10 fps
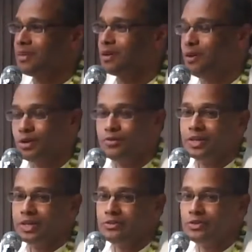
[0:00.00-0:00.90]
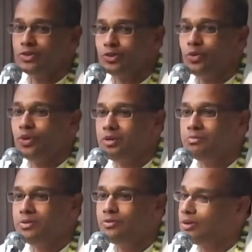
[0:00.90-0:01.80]
Glorification should only
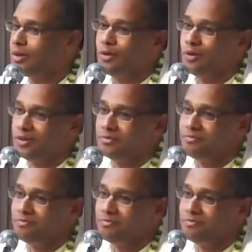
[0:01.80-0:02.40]
be for the Lord.